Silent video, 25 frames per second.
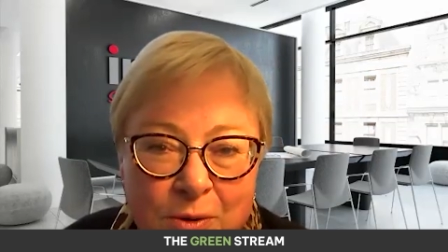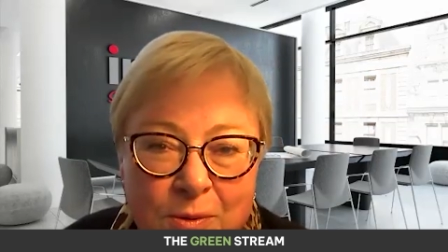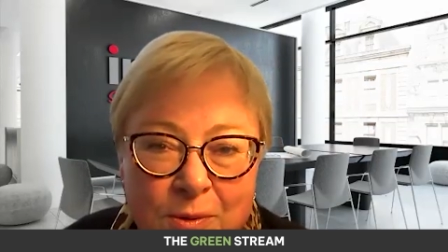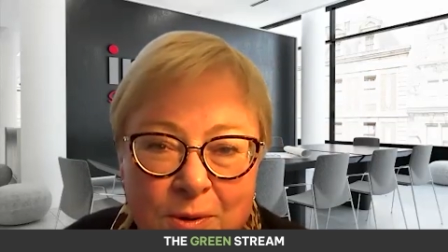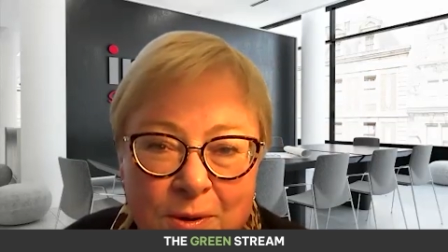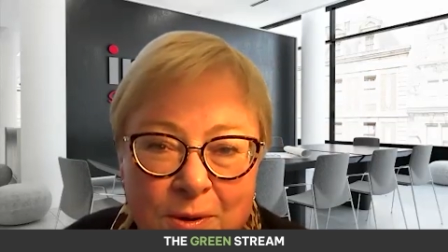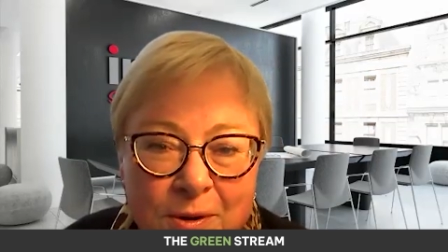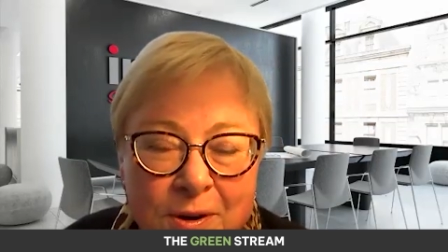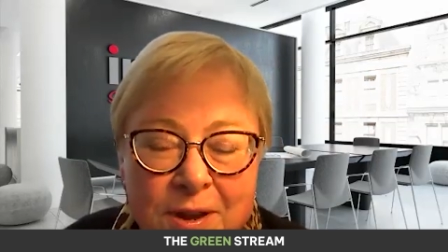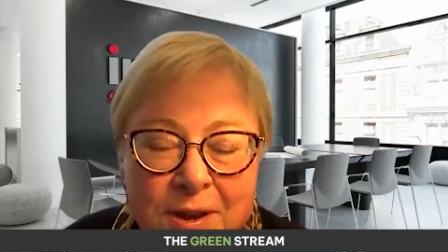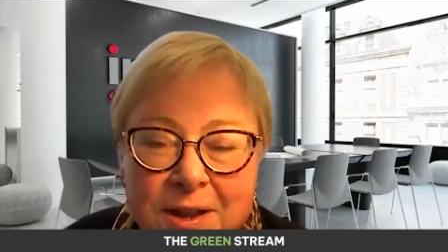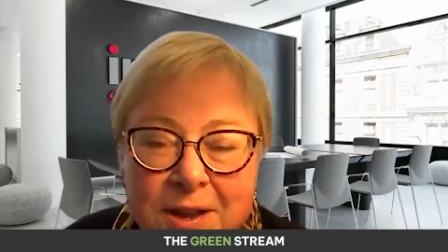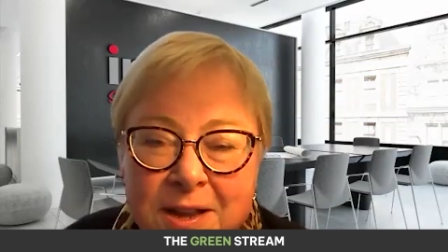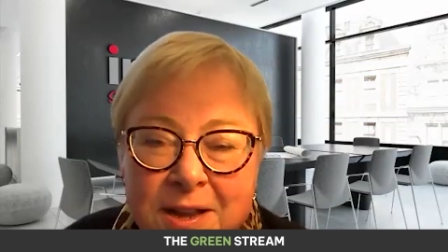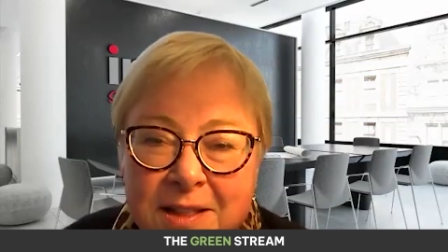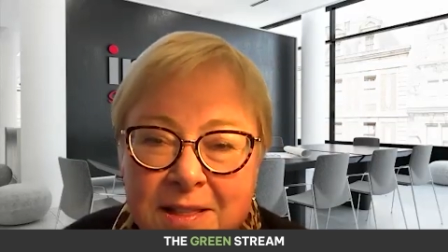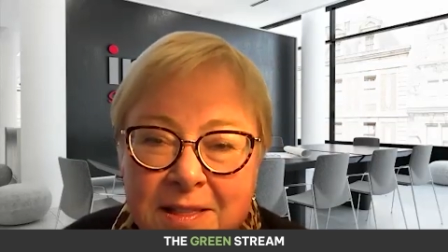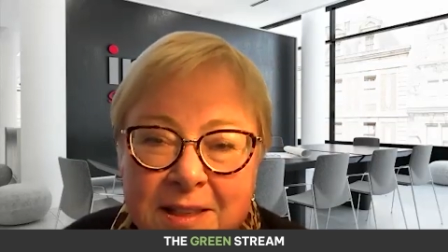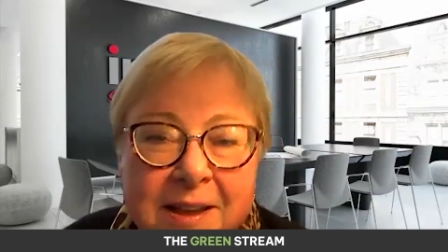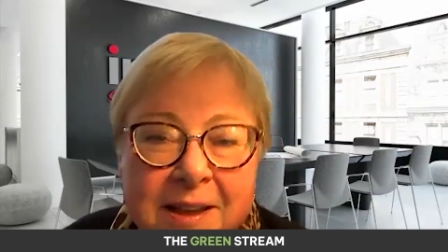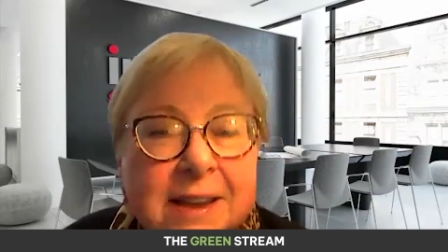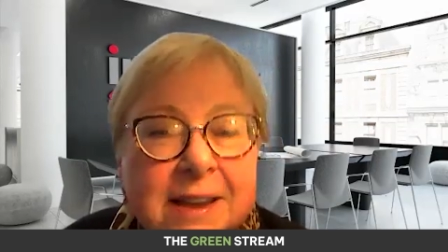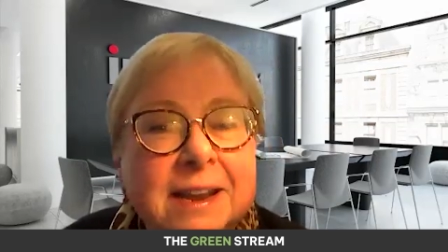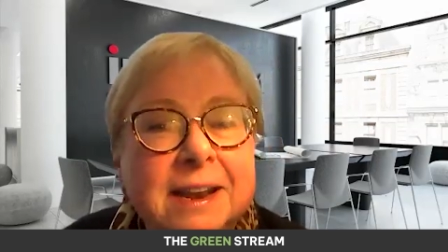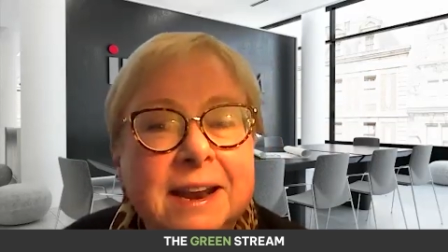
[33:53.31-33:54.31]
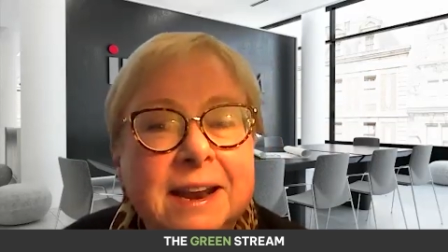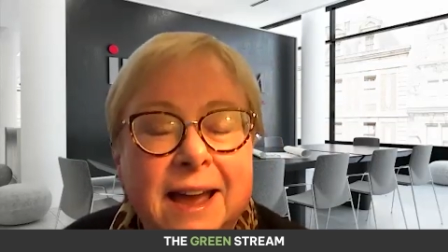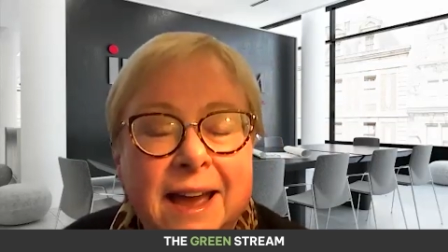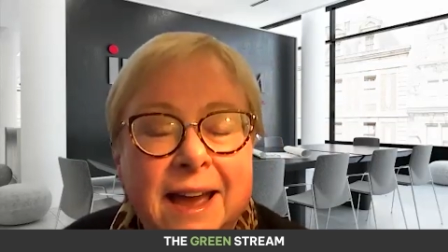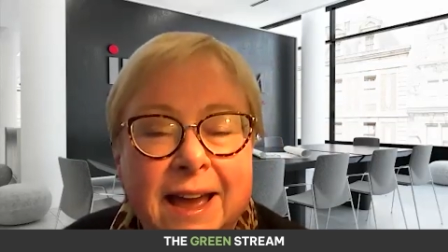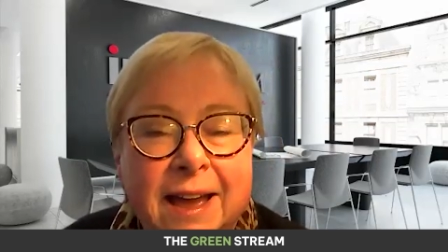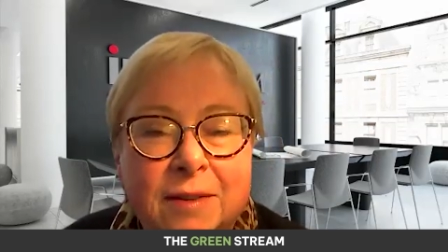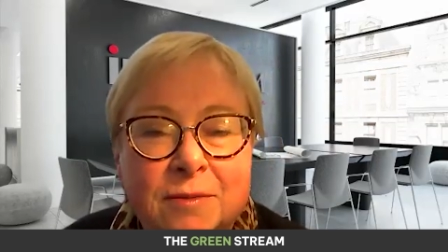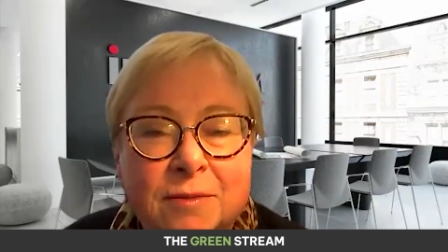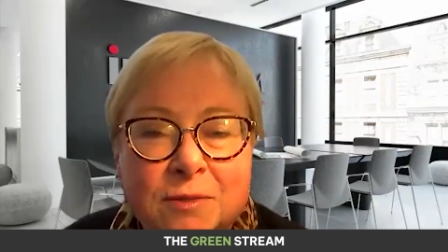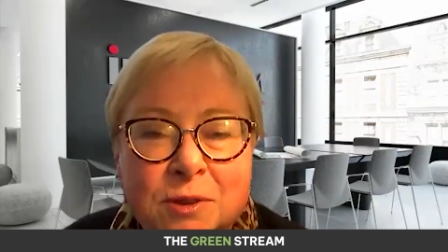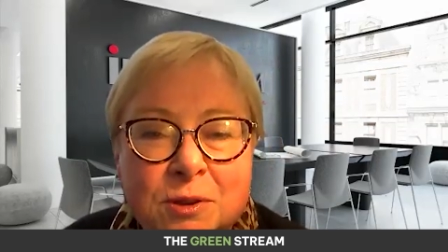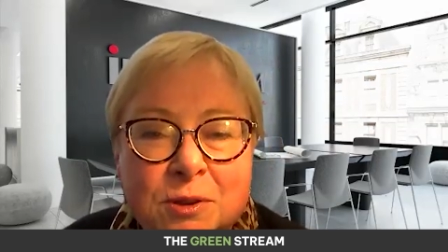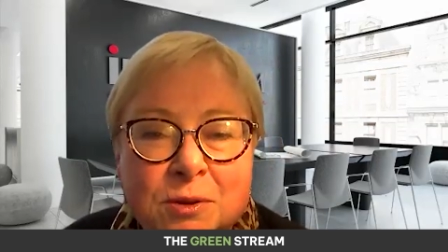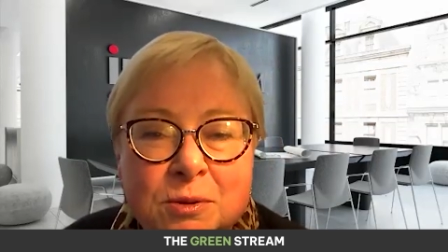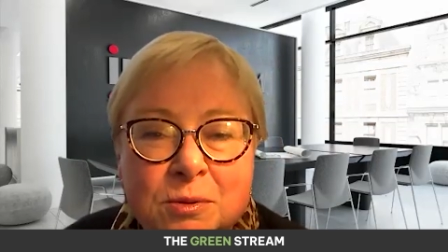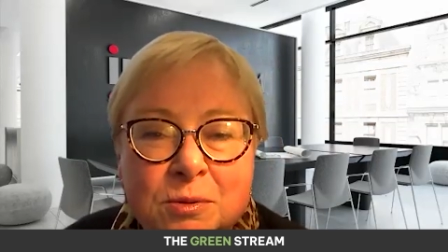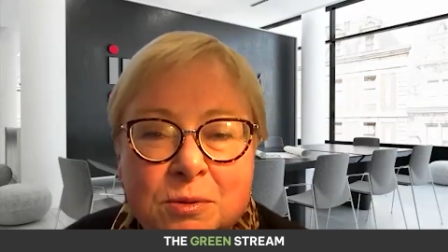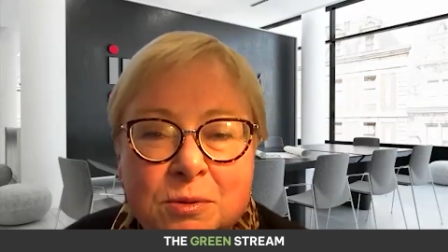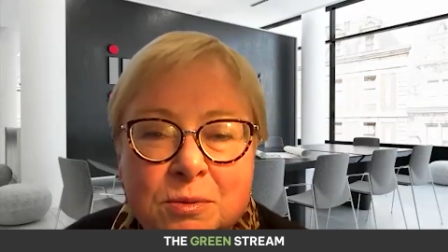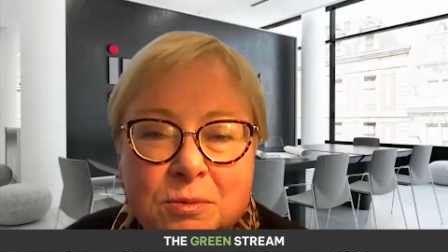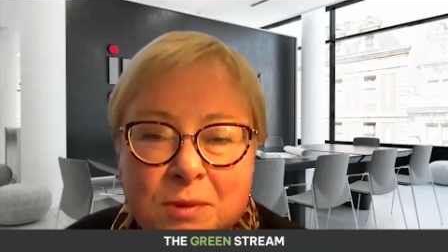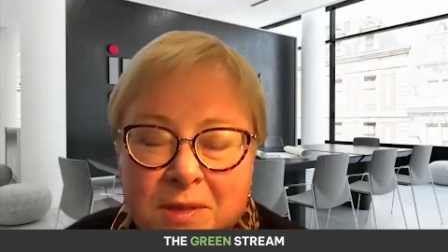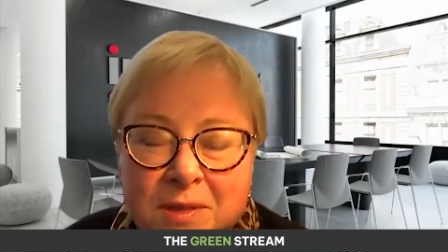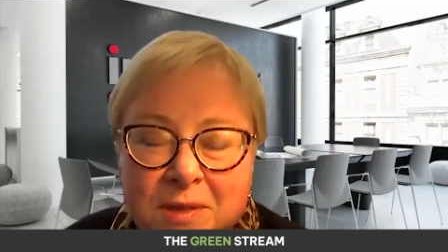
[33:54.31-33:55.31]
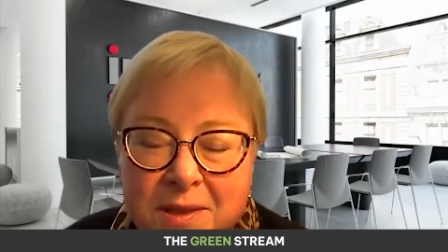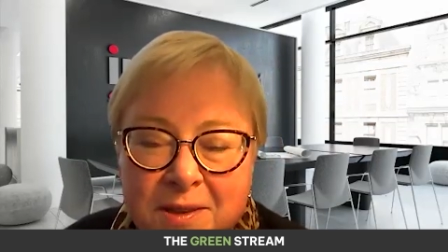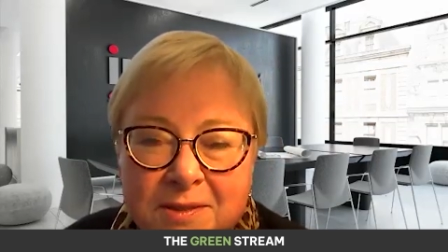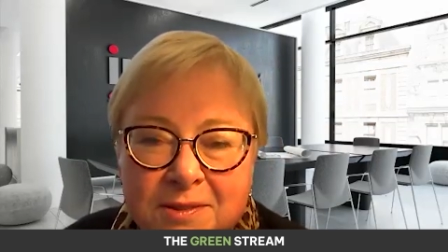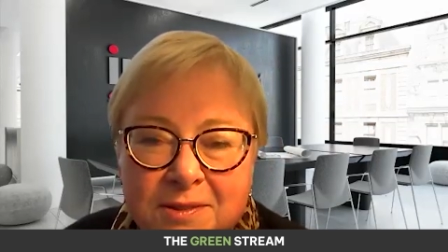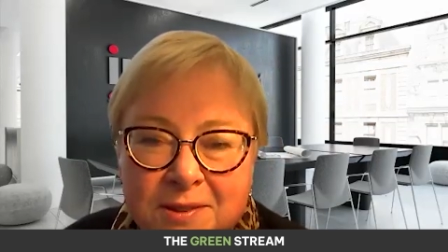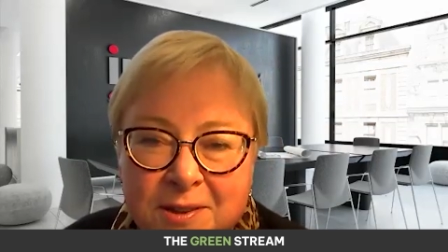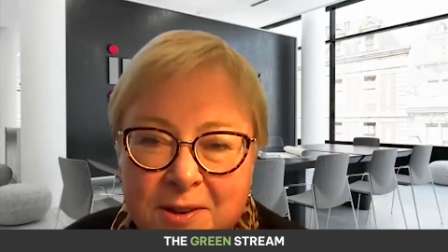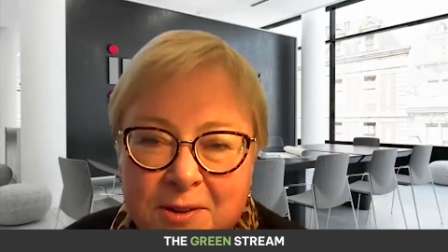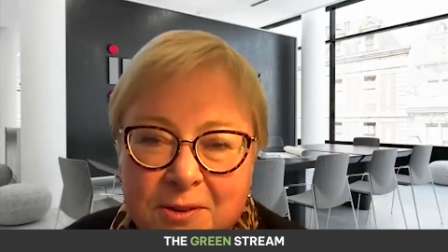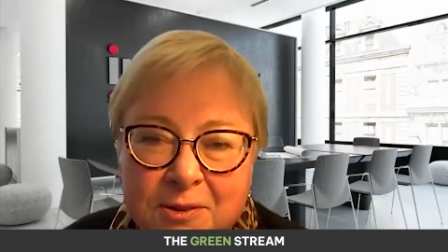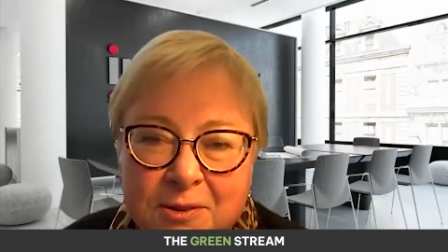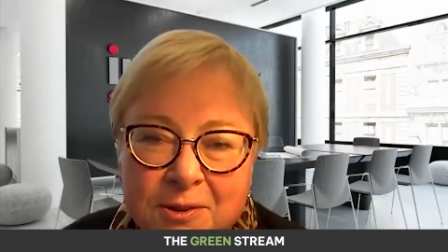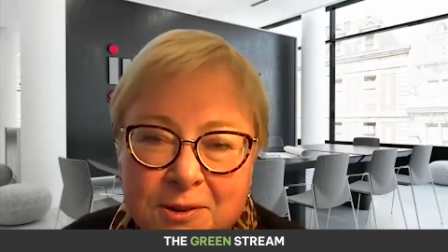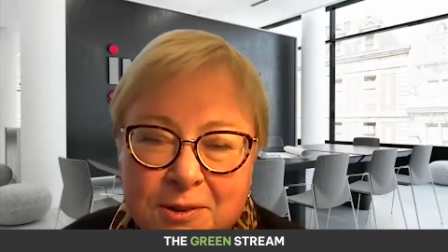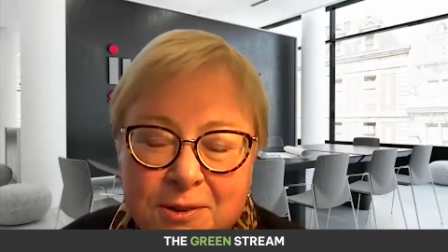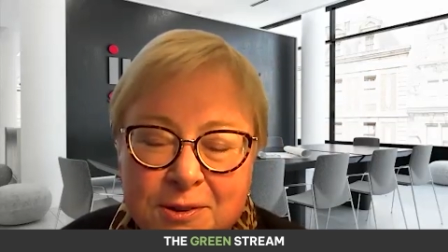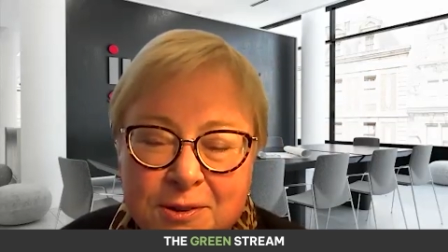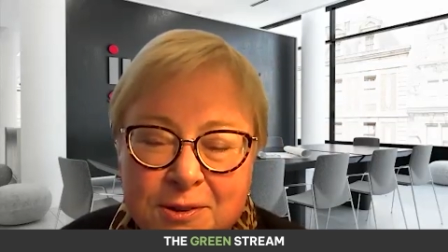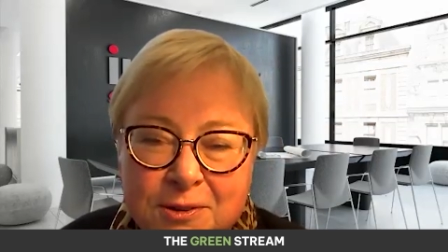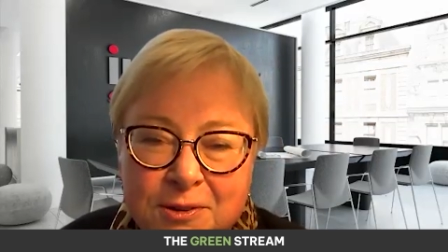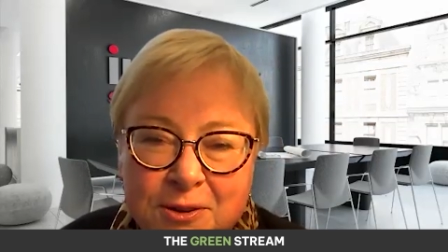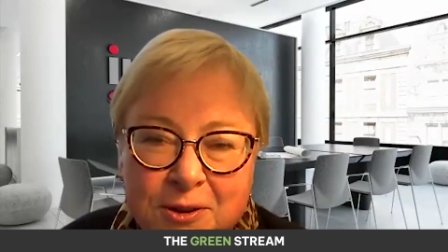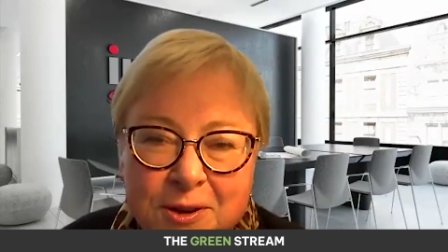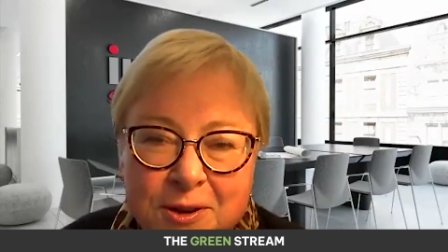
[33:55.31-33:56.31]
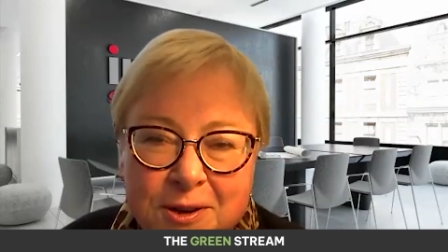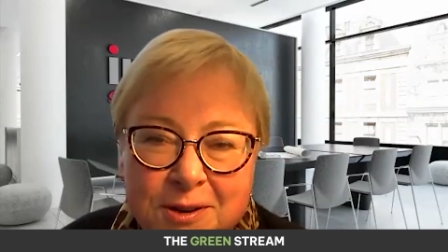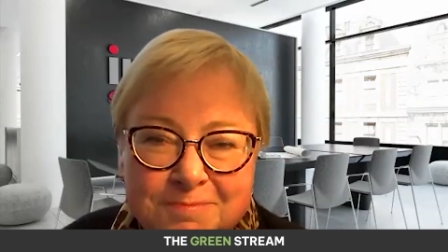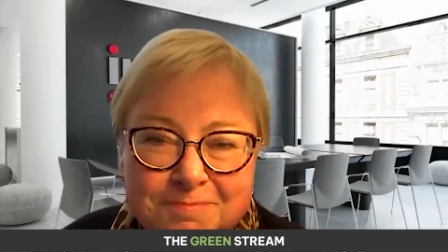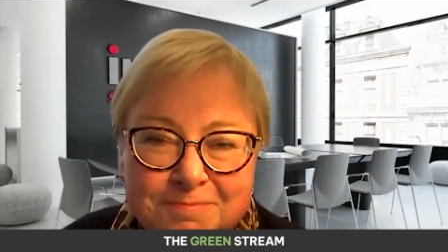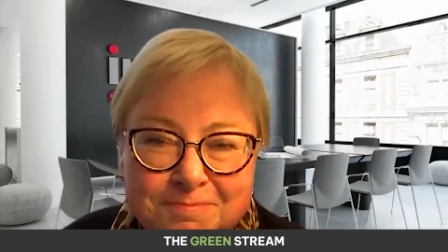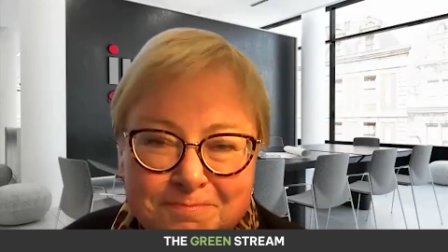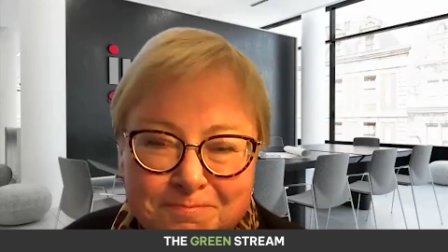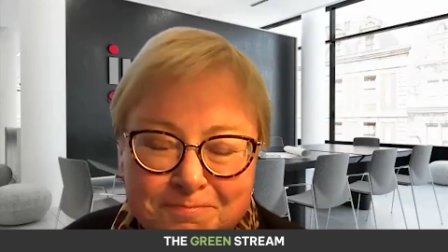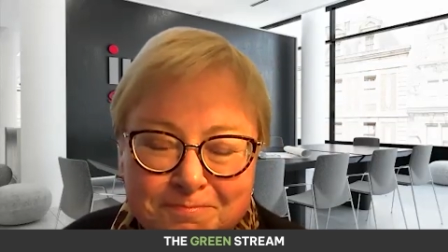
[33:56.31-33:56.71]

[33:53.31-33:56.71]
We're lucky to have you with us here in Detroit.